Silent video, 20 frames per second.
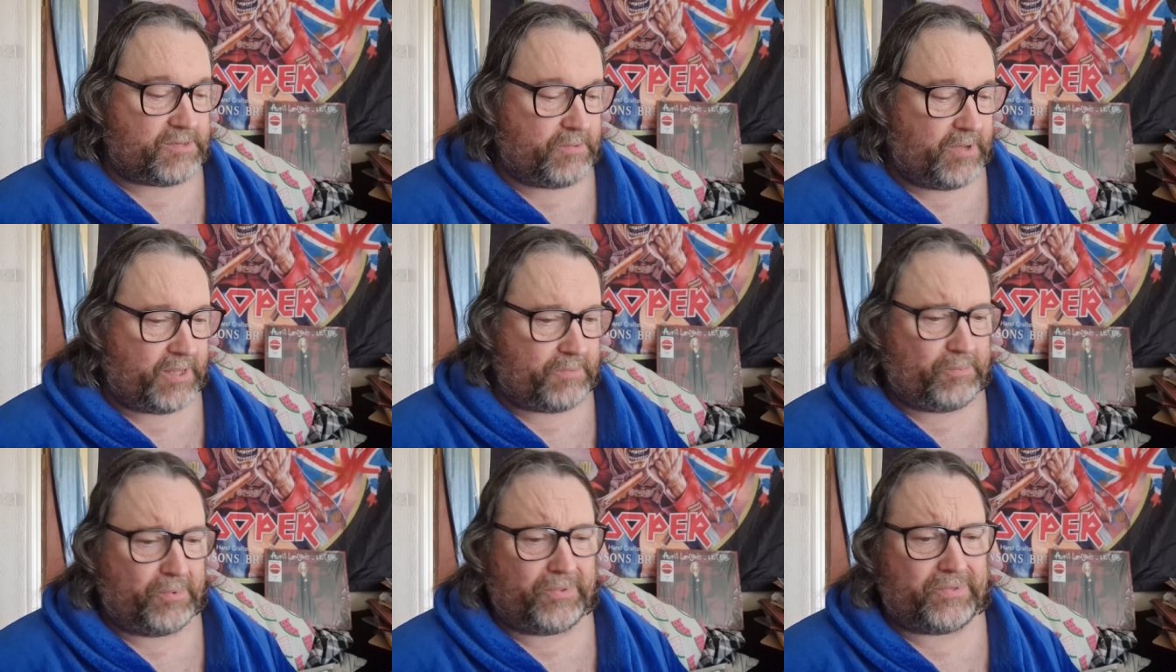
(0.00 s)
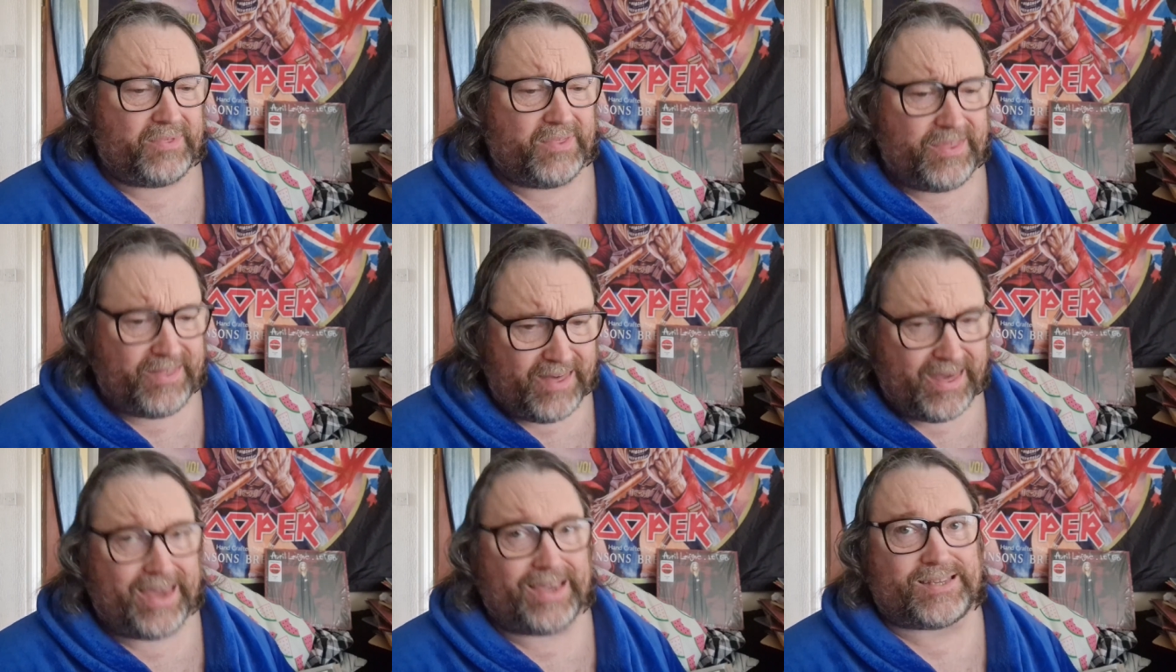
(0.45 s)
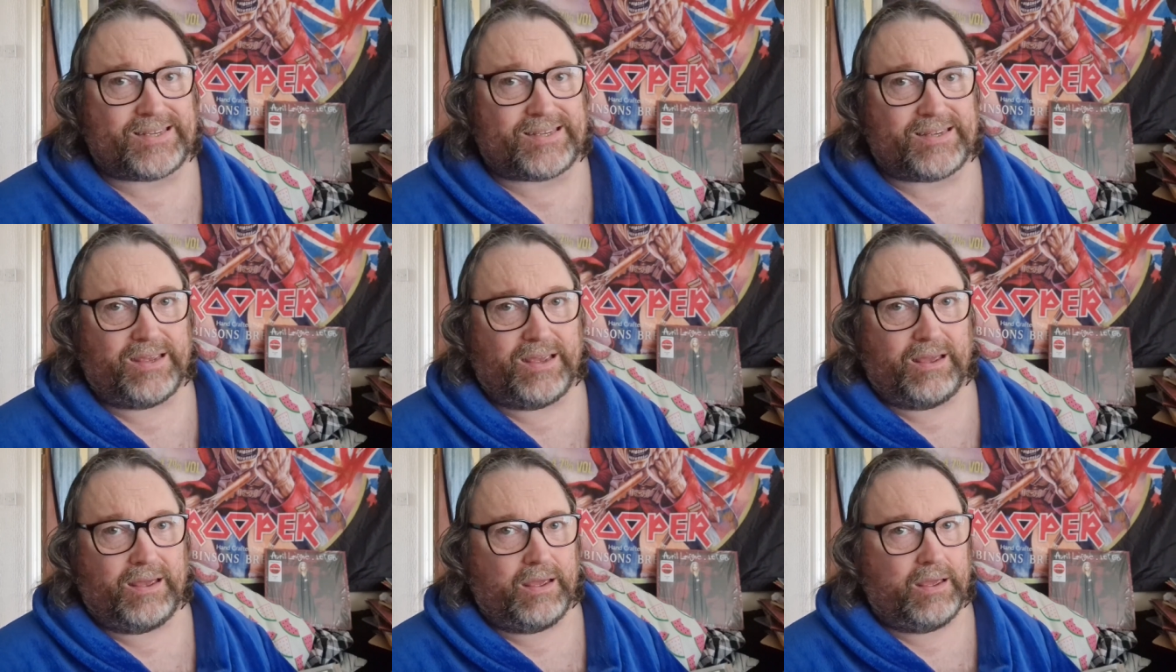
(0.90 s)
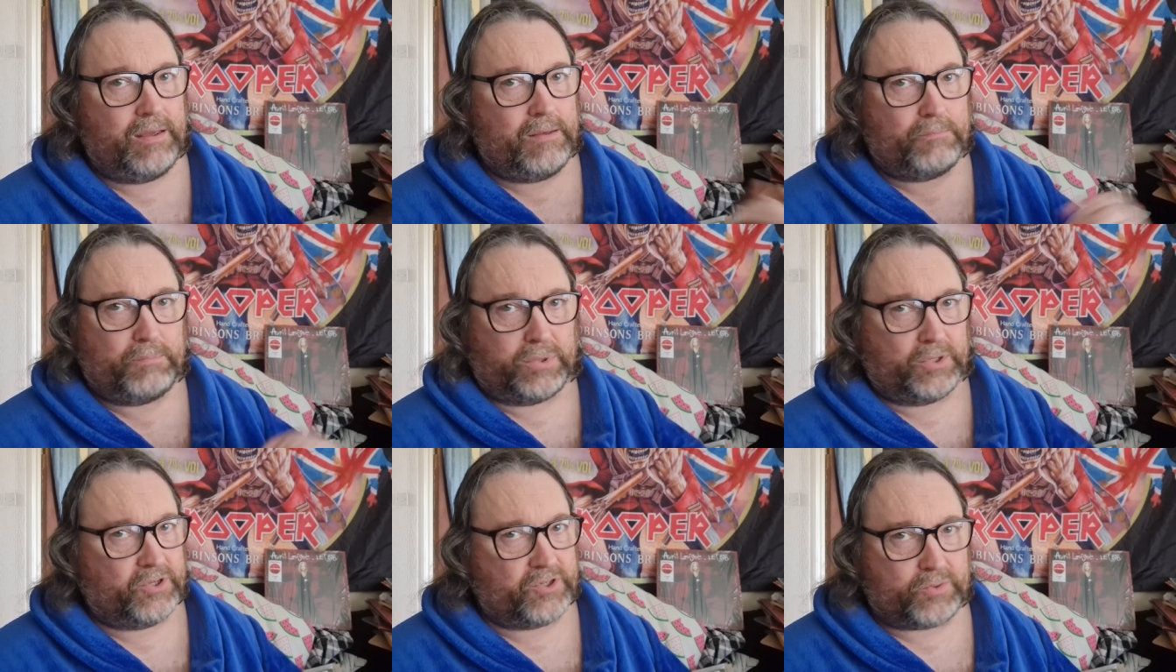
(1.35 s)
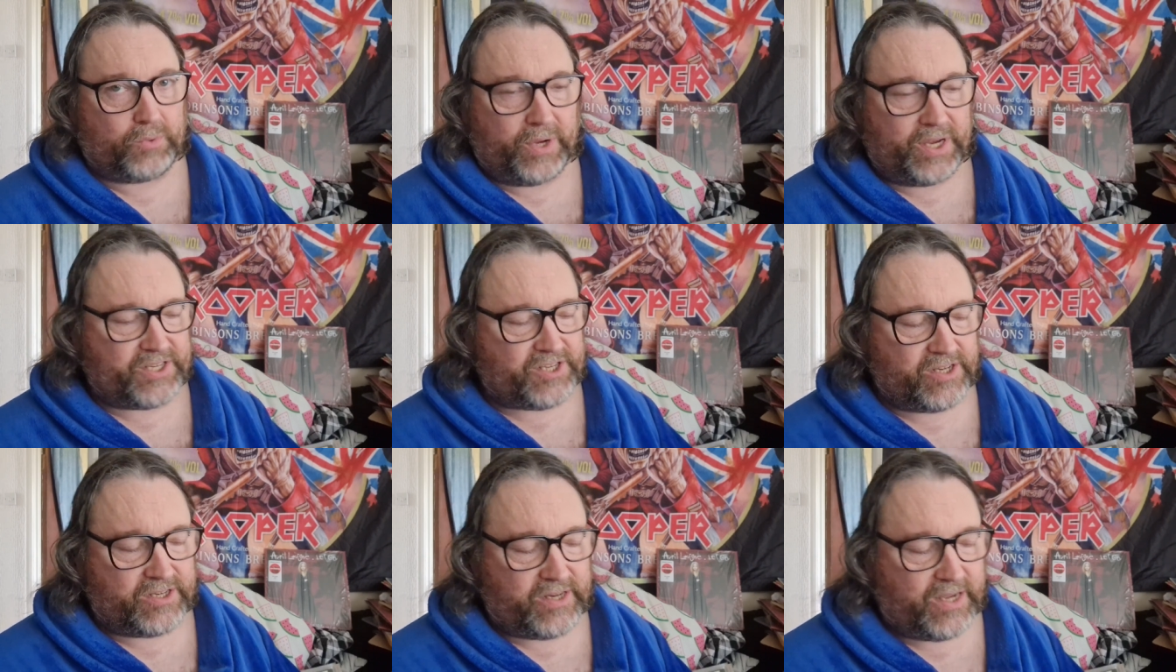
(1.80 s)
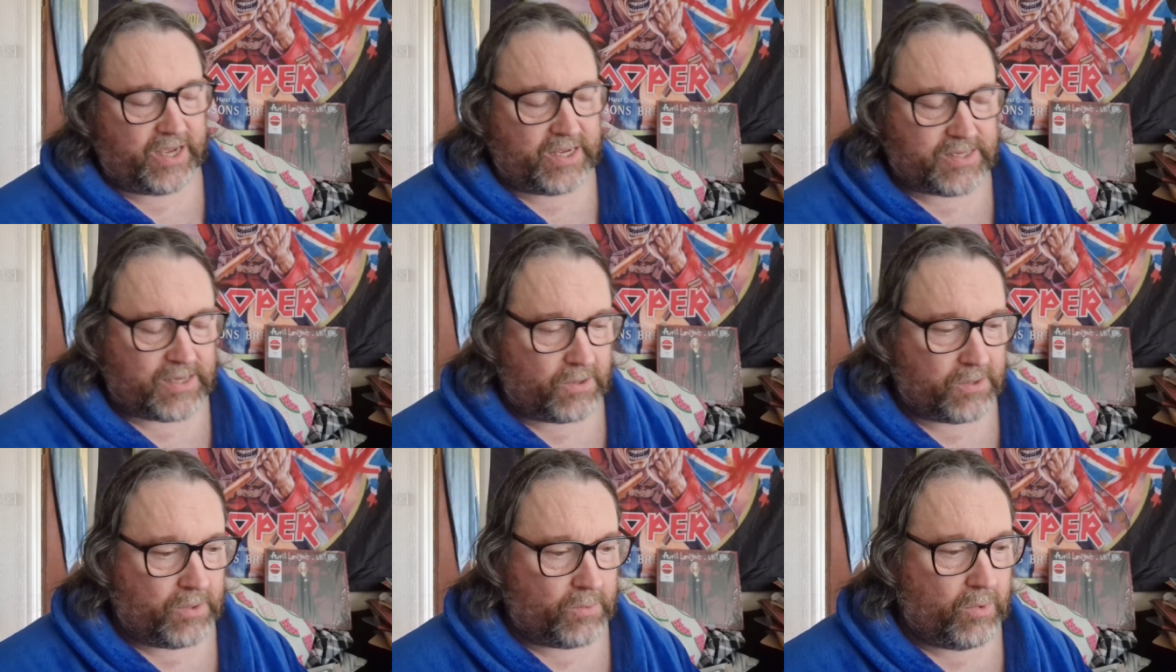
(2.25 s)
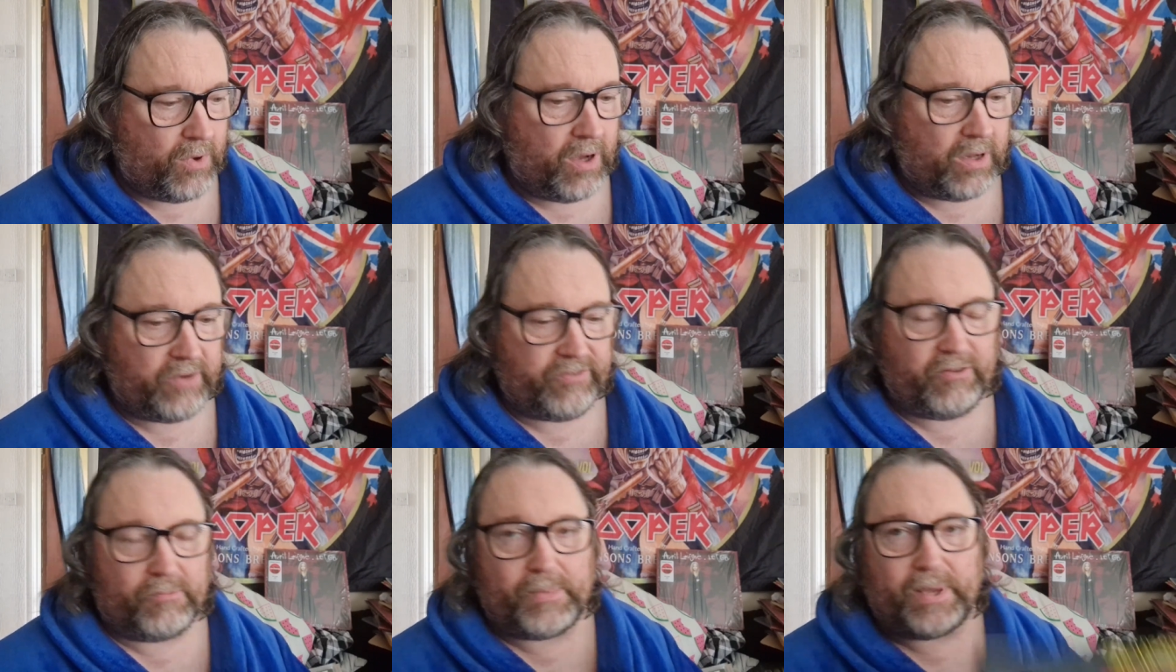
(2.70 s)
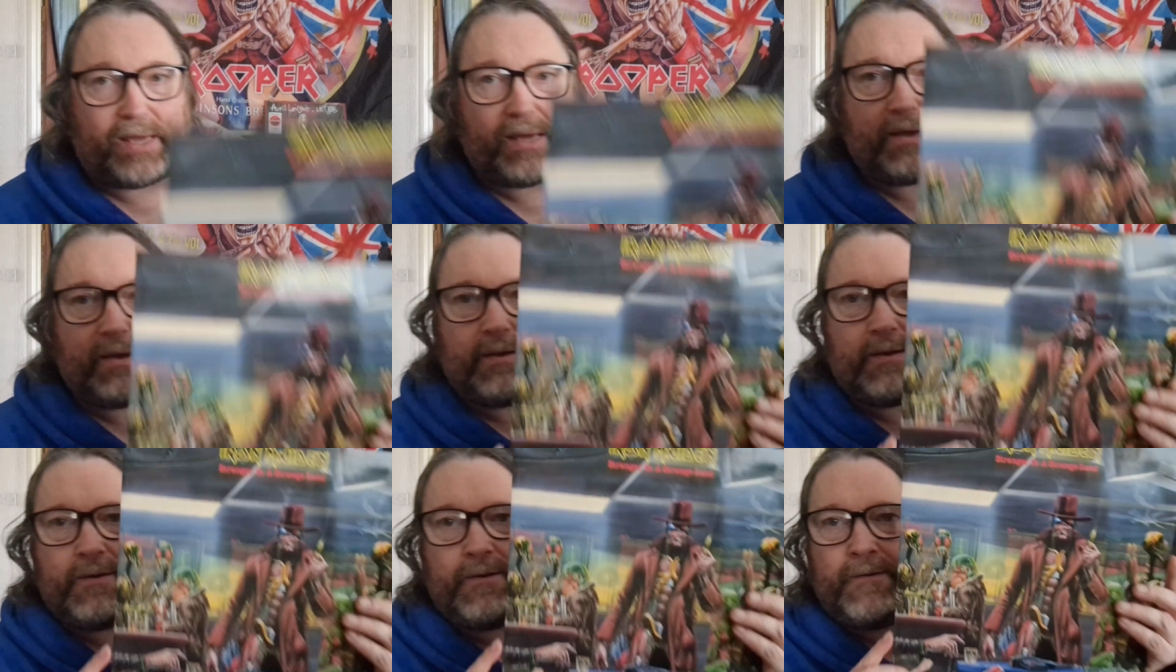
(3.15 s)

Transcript: Smith, but this blows Wasted Years out the water for me.